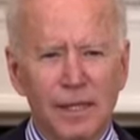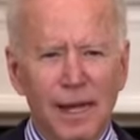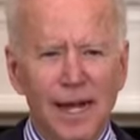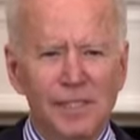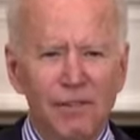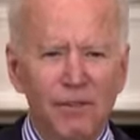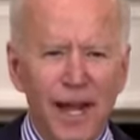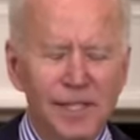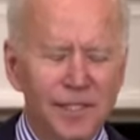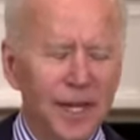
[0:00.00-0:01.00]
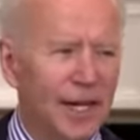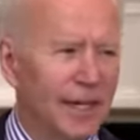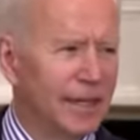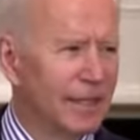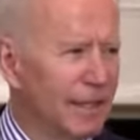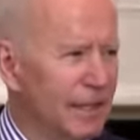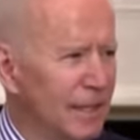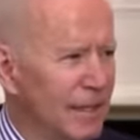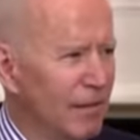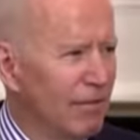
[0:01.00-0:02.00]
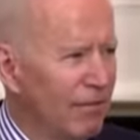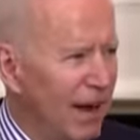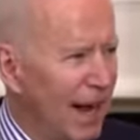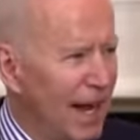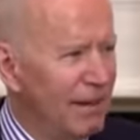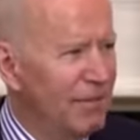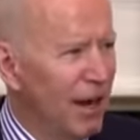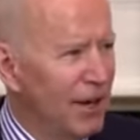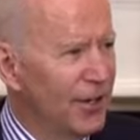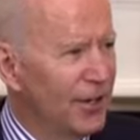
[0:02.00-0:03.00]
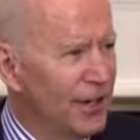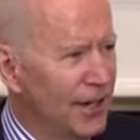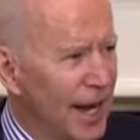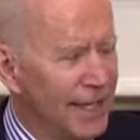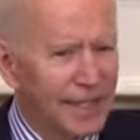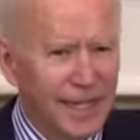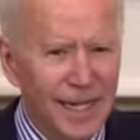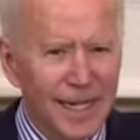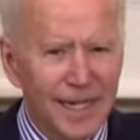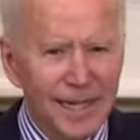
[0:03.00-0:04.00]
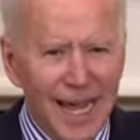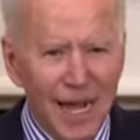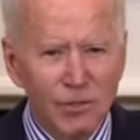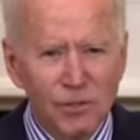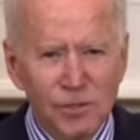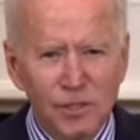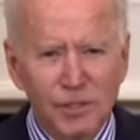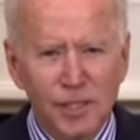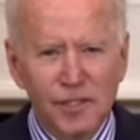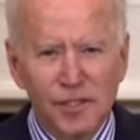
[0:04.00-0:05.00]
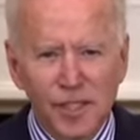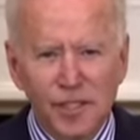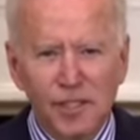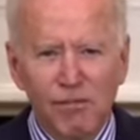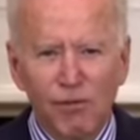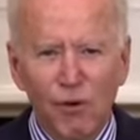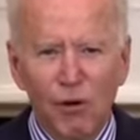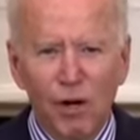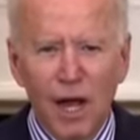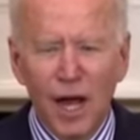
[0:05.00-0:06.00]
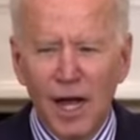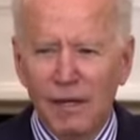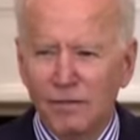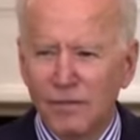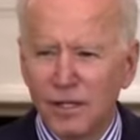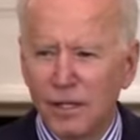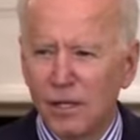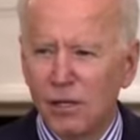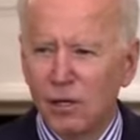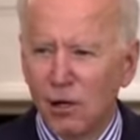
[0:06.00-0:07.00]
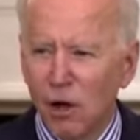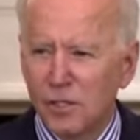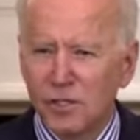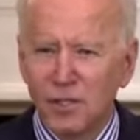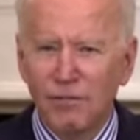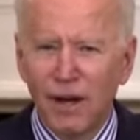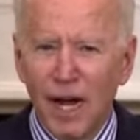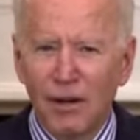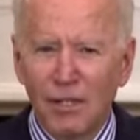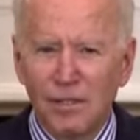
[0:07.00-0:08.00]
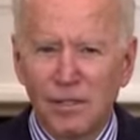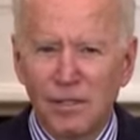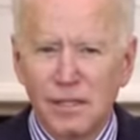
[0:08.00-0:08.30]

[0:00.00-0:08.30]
As of last night, 519,064 lives lost to the virus.